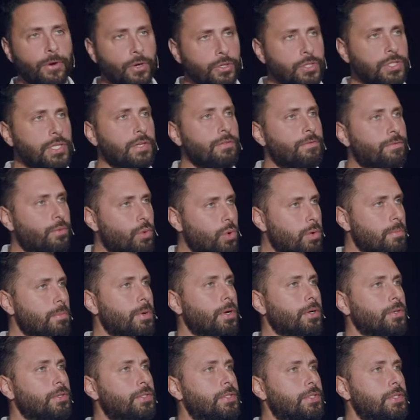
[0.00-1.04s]
First and
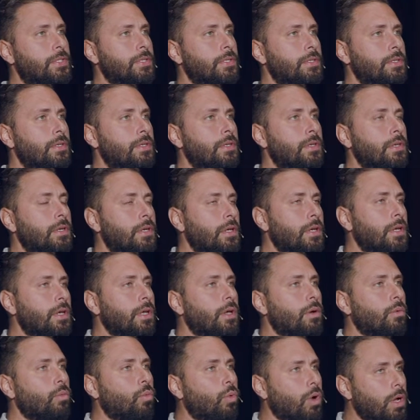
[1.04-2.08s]
foremost,
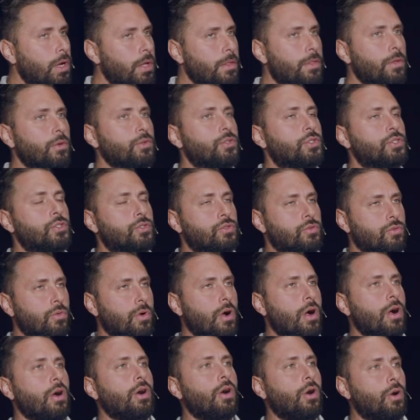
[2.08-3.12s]
one of those
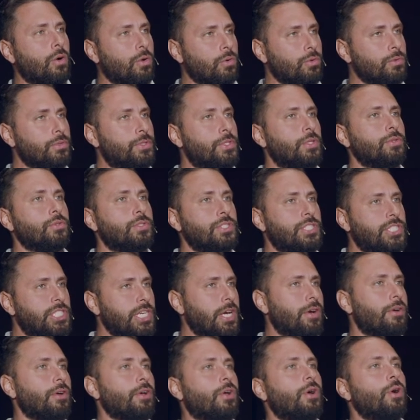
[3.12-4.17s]
strongholds, those
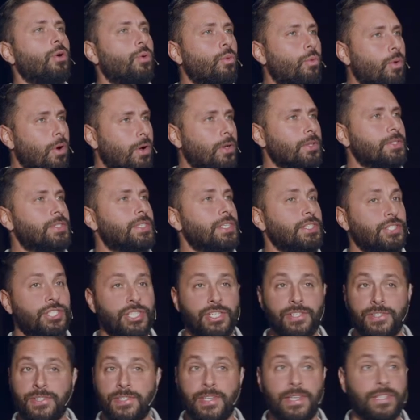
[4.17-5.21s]
Jericho walls that
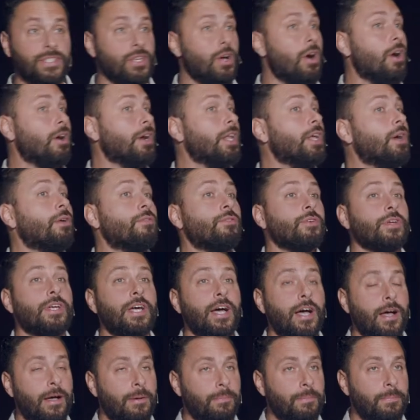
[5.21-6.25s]
Jesus has already
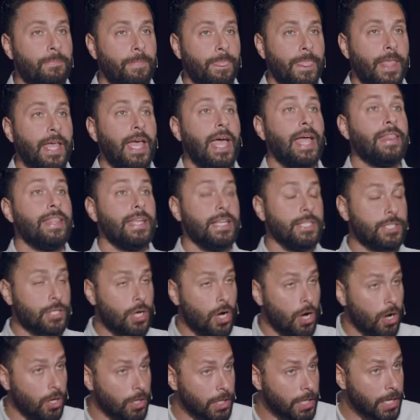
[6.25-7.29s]
overcome and that he's
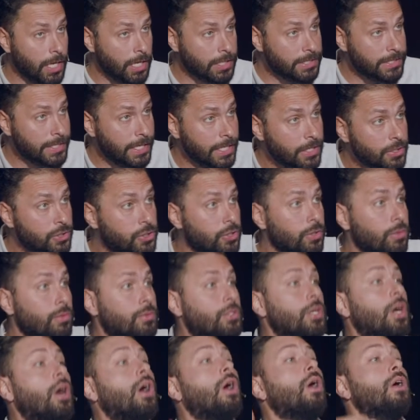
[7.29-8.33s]
calling us
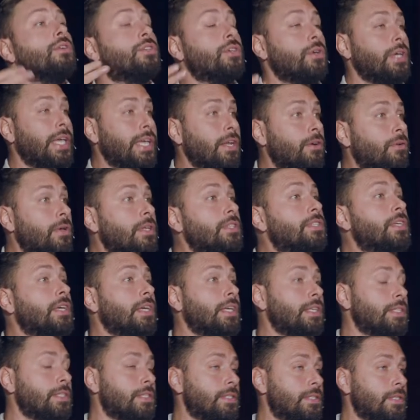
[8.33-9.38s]
into to enter
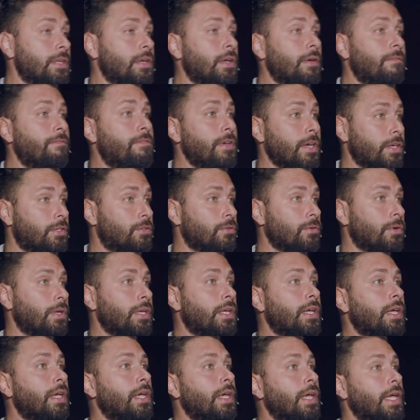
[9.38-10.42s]
into his
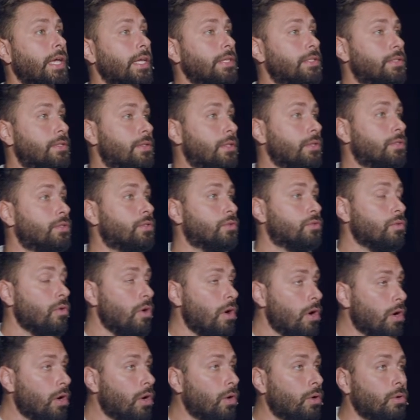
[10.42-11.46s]
victory is the
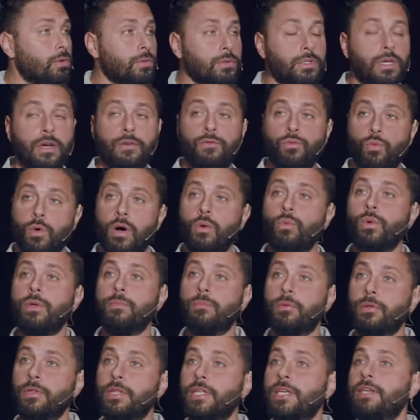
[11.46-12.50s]
stronghold of what
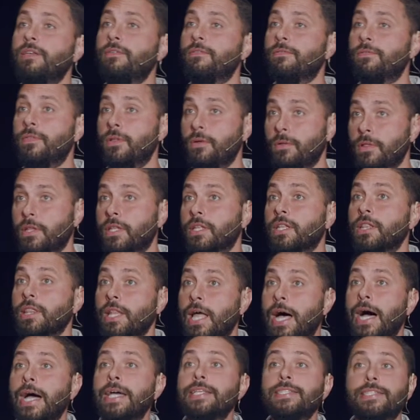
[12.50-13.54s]
we believe, the
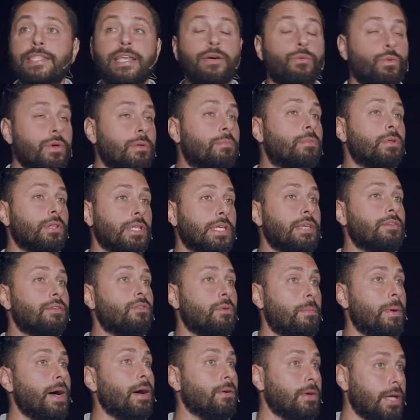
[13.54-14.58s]
lies that we
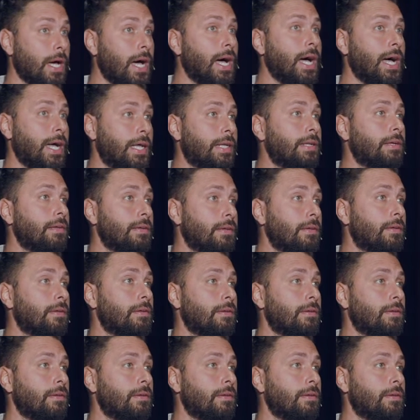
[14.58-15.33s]
believe about God.